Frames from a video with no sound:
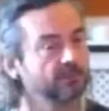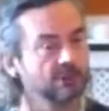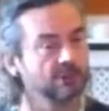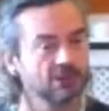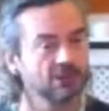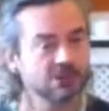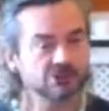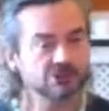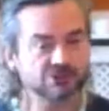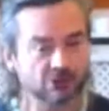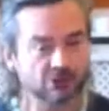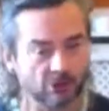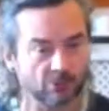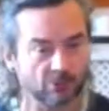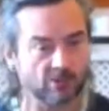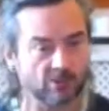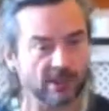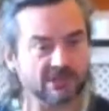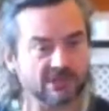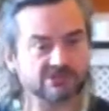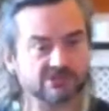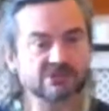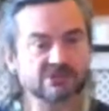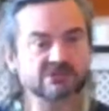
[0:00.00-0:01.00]
solar
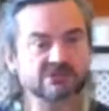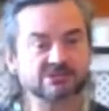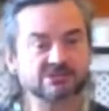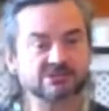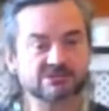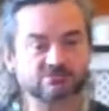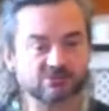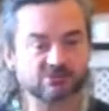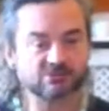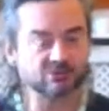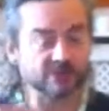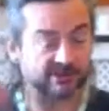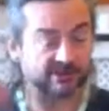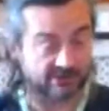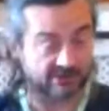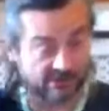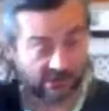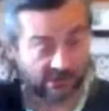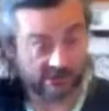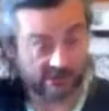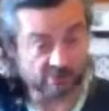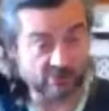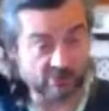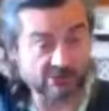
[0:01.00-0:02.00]
plexus between the
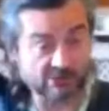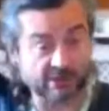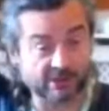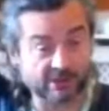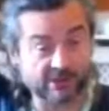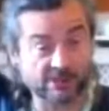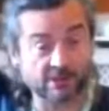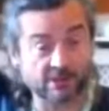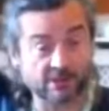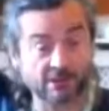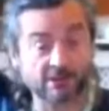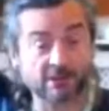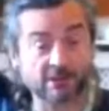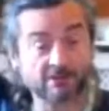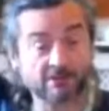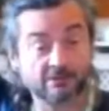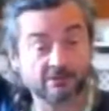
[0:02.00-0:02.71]
between the